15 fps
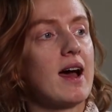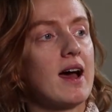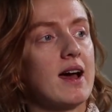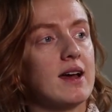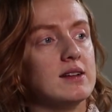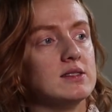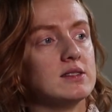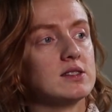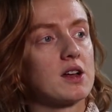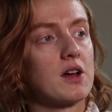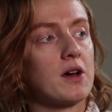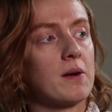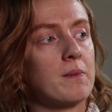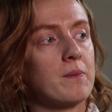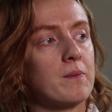And
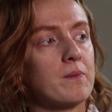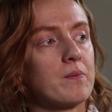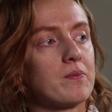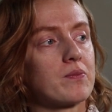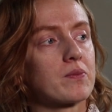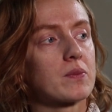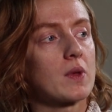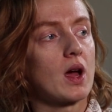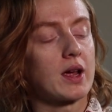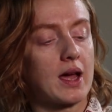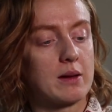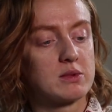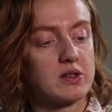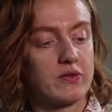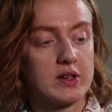um, I
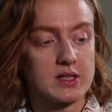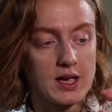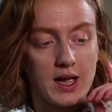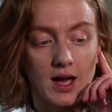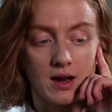came to visit